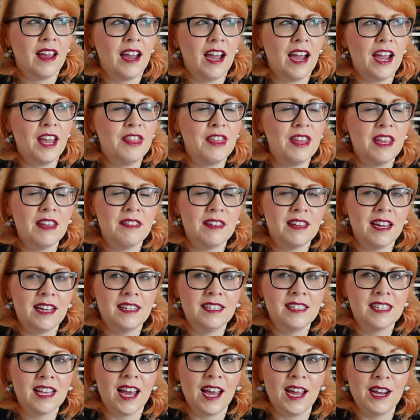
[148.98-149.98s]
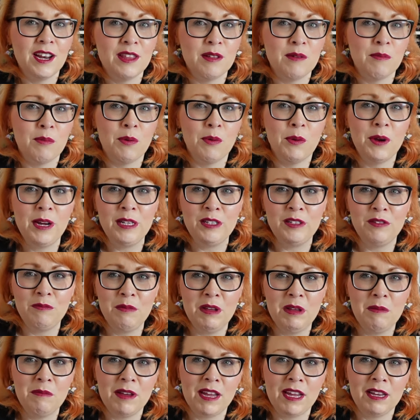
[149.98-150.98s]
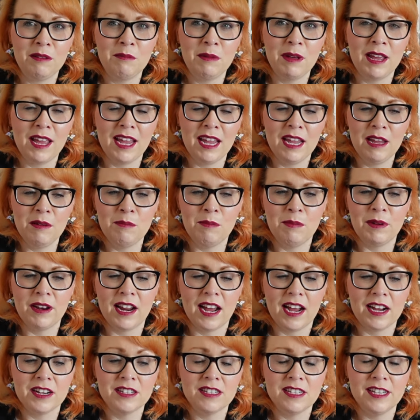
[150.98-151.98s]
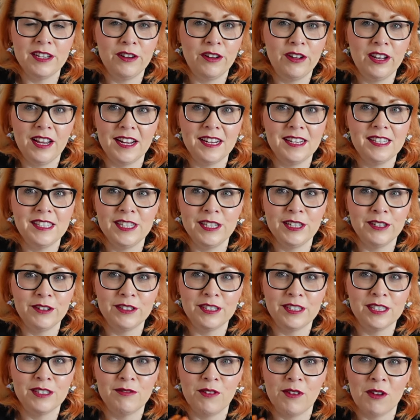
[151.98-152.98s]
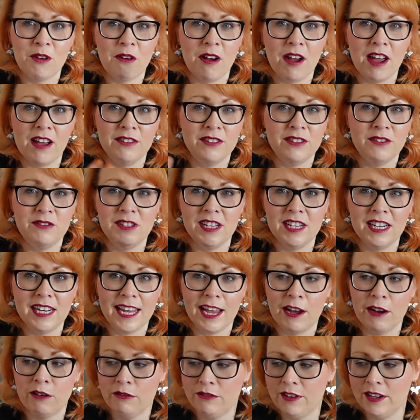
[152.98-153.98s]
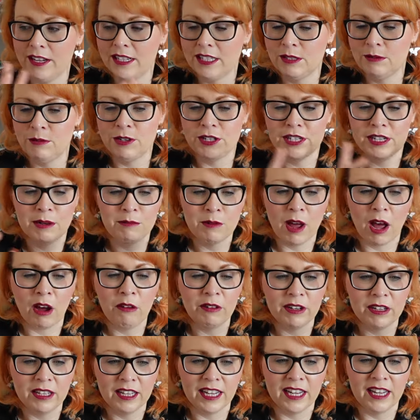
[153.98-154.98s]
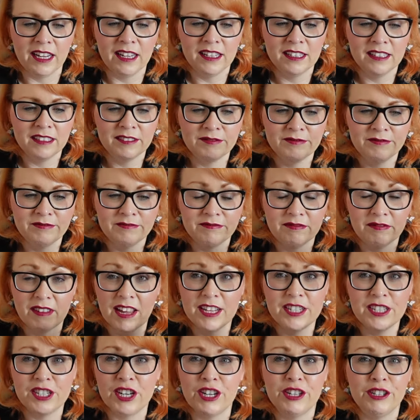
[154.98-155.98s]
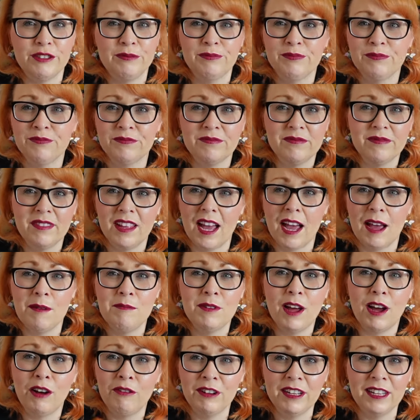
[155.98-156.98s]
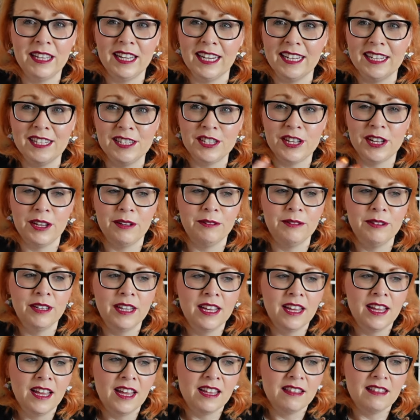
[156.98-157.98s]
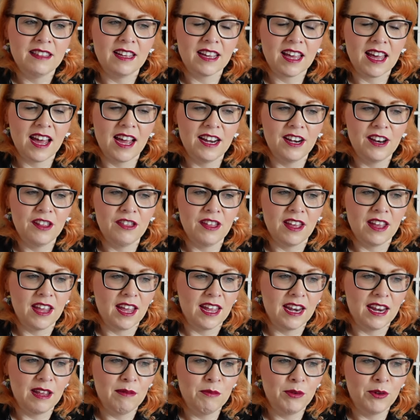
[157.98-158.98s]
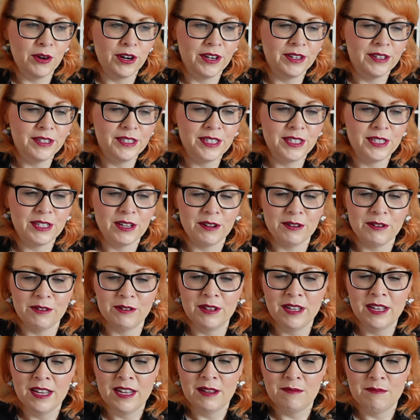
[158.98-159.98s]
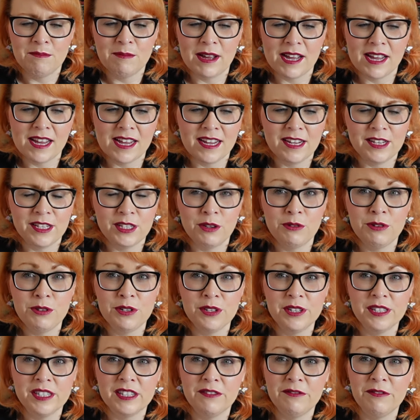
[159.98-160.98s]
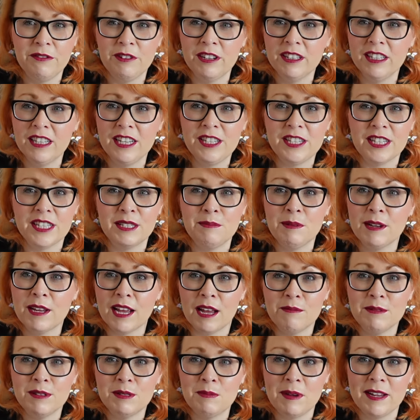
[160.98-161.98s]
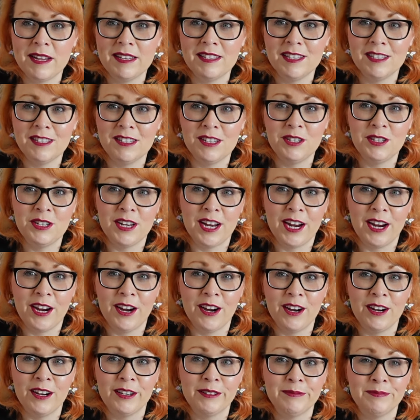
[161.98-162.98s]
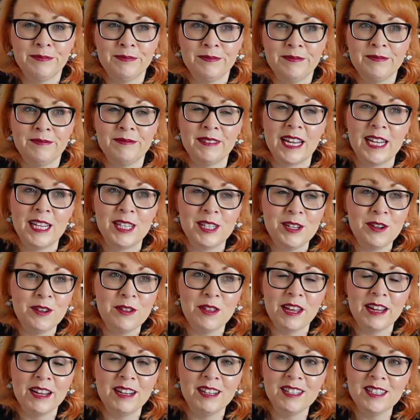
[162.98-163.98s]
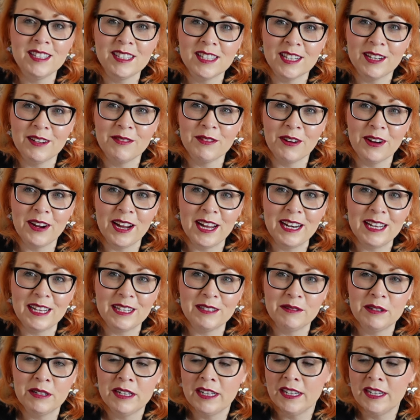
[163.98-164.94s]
I think that's kind of the point of Me Made May, but actually all I see are just photographs of daily outfits, which I'm not really, I don't know, I'm not really into that kind of thing anymore. So my socials have really just become spaces to share nice new things that I've created,